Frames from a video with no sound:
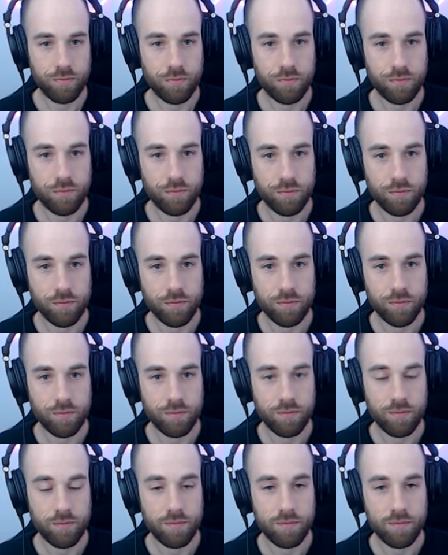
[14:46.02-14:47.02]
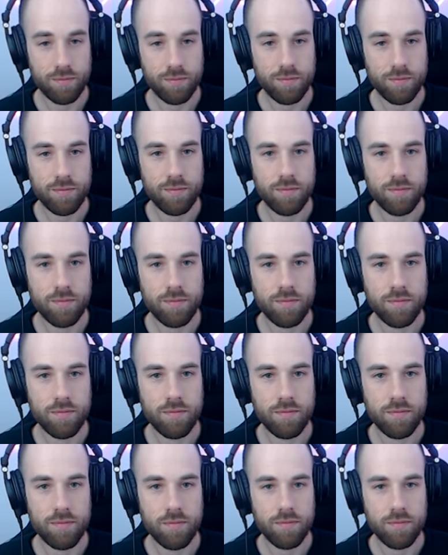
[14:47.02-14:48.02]

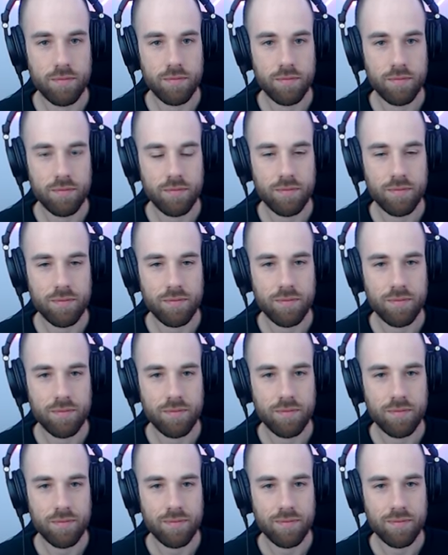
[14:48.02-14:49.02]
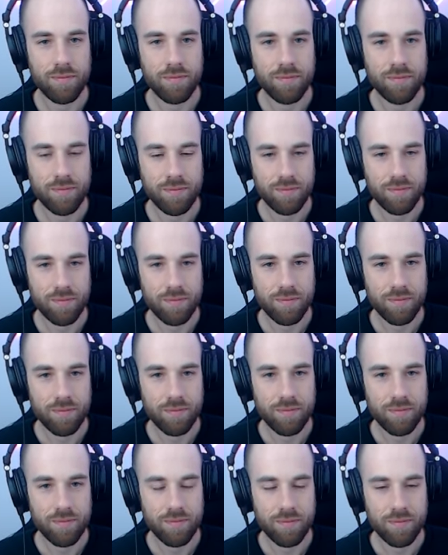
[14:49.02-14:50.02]

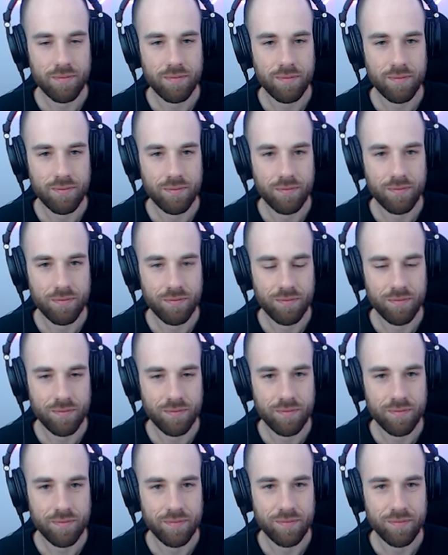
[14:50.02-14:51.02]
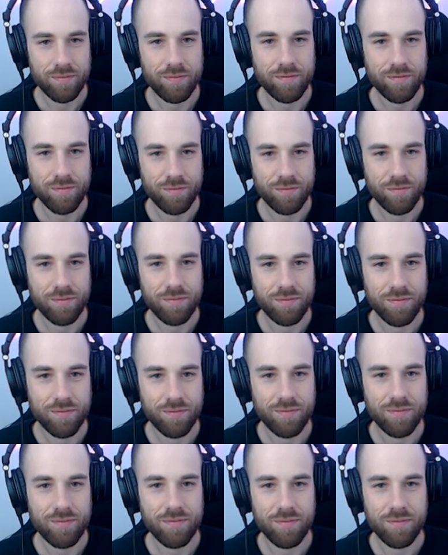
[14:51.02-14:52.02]

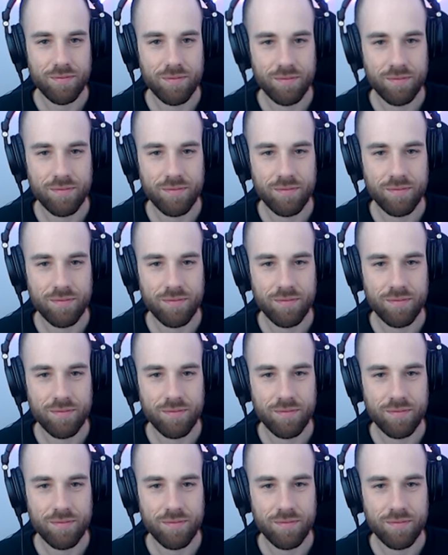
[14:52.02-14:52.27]
[no speech]